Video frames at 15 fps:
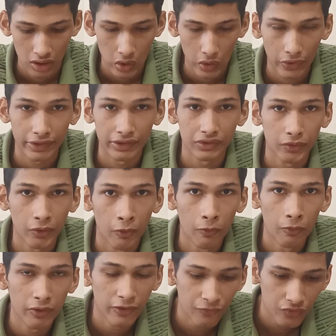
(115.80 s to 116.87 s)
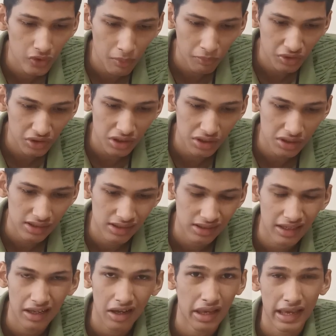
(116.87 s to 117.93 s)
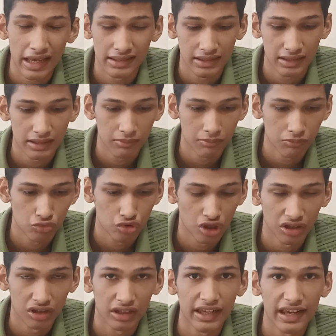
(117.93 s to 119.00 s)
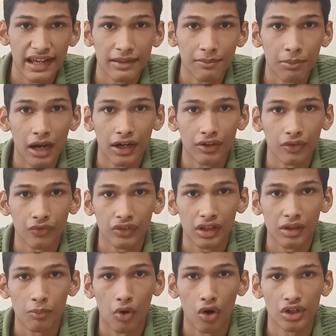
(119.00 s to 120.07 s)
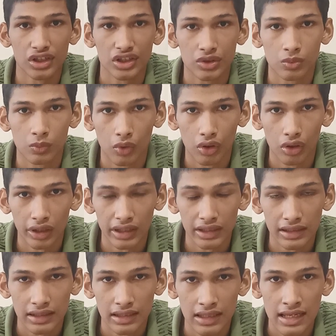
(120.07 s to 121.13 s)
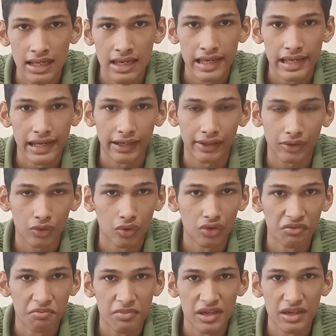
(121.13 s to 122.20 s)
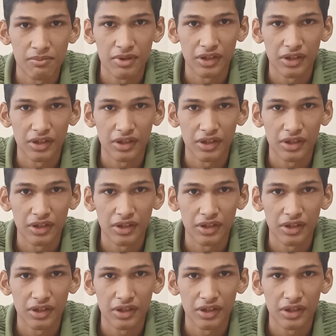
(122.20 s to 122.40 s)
Okay, so if your turtle has generally any part of their body swollen, it could be